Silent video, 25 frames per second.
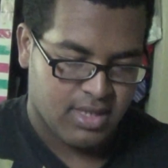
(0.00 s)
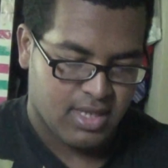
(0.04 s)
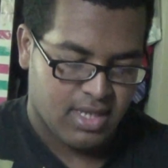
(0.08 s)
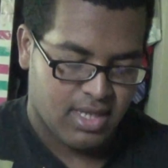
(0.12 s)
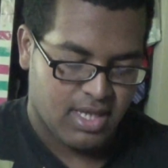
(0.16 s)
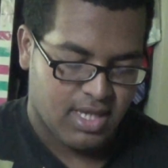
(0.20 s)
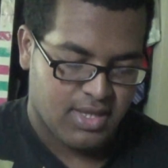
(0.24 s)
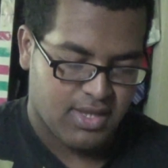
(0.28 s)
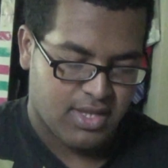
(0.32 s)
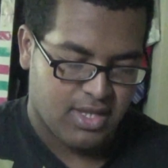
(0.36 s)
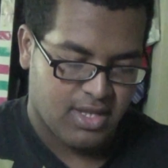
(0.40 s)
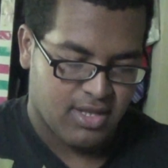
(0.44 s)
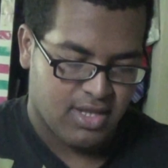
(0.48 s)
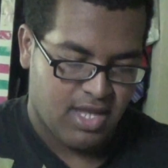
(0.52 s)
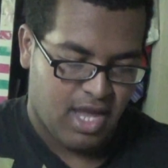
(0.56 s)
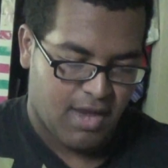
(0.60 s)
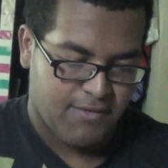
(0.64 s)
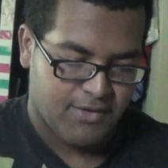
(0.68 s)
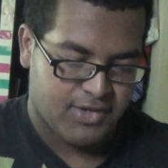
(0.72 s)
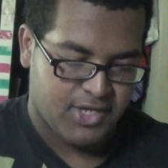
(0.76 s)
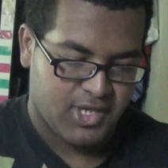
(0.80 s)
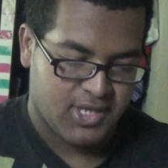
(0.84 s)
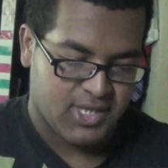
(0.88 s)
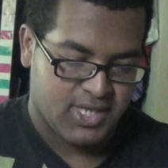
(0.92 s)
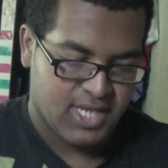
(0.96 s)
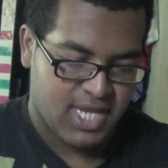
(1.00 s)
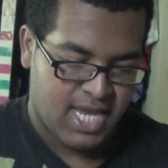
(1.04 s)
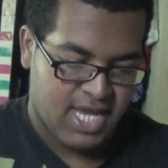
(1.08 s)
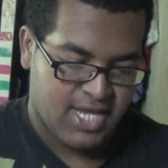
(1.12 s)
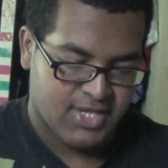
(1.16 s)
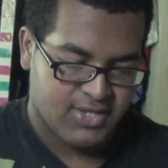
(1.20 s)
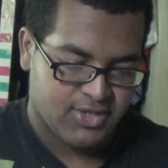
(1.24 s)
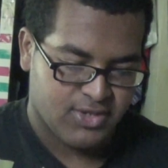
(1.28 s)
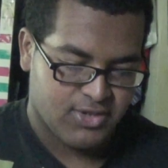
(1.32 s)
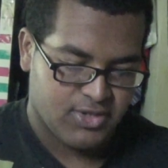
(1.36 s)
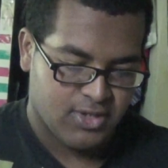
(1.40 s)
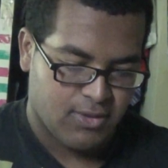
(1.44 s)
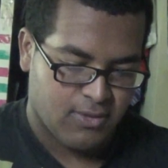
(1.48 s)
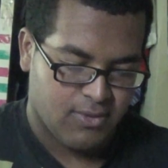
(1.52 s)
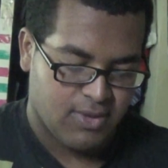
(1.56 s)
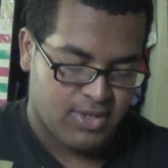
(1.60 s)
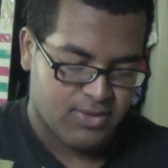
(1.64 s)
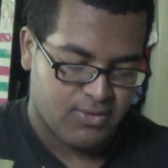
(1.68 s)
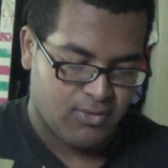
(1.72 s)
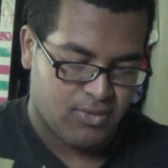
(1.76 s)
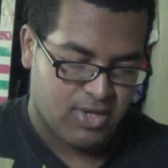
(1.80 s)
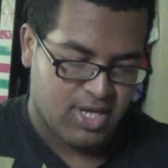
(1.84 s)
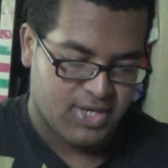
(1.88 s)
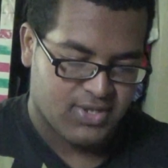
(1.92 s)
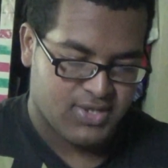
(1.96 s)
And then Lafferty asks,
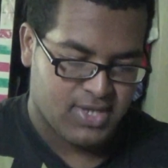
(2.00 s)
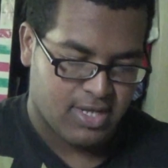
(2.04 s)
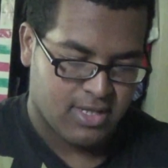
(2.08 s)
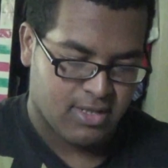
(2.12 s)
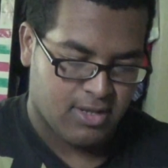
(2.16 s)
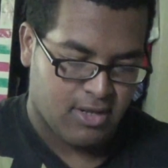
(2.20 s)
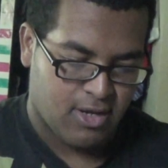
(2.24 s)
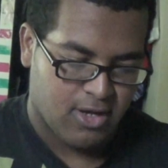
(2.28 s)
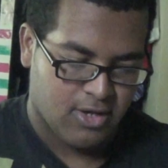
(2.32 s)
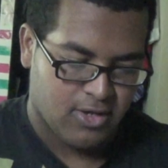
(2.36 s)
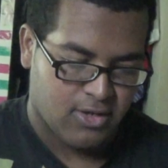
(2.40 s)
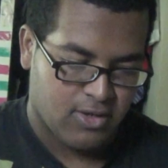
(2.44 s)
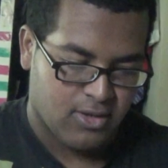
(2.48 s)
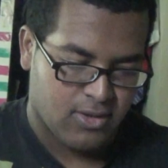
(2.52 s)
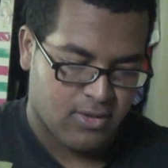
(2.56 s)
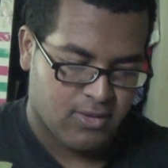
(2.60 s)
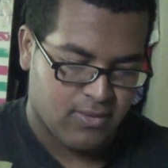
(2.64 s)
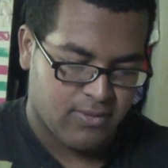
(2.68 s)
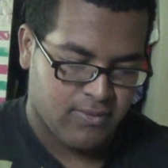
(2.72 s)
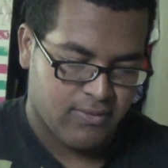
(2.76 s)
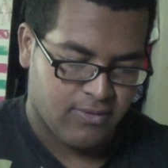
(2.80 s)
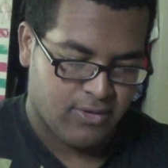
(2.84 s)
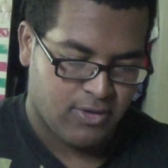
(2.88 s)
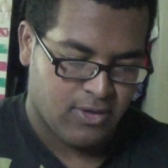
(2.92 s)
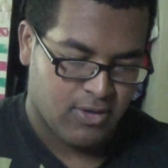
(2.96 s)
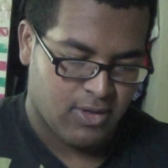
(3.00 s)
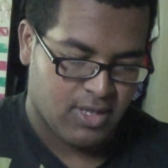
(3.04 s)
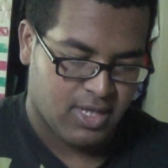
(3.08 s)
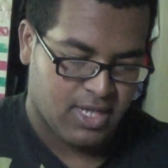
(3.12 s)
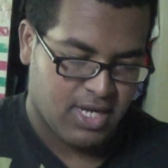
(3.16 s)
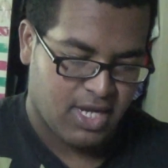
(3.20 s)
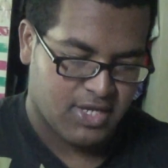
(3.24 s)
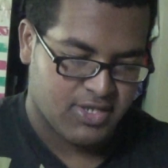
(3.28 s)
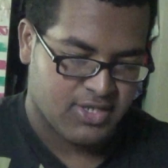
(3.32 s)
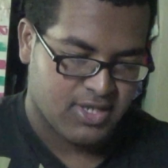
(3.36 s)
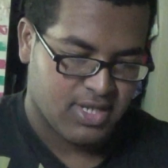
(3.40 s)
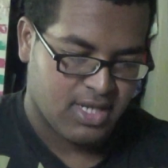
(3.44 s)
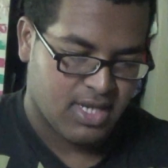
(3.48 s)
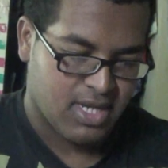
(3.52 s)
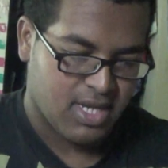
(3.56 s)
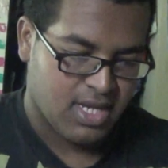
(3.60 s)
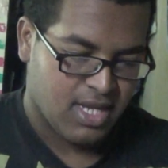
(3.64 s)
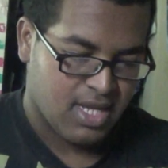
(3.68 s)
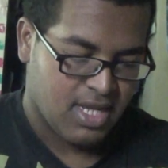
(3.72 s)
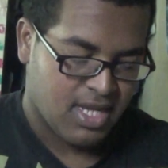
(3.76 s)
"So where exactly are you? Your location?"